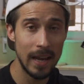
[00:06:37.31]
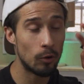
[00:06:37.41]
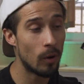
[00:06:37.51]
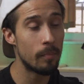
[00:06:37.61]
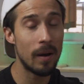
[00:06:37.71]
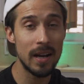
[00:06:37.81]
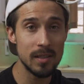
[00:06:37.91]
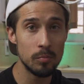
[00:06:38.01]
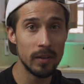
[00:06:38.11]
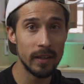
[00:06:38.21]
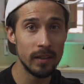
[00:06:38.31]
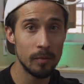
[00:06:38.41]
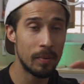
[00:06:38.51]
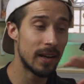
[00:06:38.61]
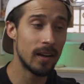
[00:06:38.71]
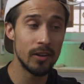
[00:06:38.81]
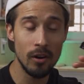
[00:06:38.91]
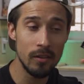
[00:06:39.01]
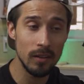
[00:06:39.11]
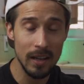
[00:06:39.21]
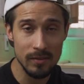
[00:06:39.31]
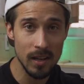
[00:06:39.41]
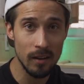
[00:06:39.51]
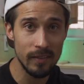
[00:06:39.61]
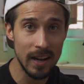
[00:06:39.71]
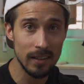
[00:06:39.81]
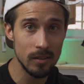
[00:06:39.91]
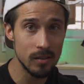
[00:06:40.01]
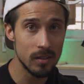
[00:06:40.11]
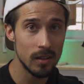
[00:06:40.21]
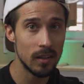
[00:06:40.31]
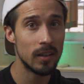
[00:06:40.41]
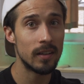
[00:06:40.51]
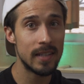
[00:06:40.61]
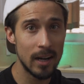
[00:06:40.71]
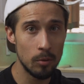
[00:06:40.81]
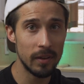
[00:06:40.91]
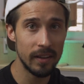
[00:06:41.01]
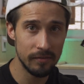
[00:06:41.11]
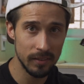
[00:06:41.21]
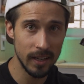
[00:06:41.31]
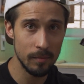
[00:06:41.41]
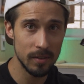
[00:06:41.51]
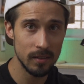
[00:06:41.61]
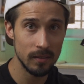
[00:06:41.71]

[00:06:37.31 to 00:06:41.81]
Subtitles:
and quite possibly, depending on your other lifestyle factors, terribly inflamed.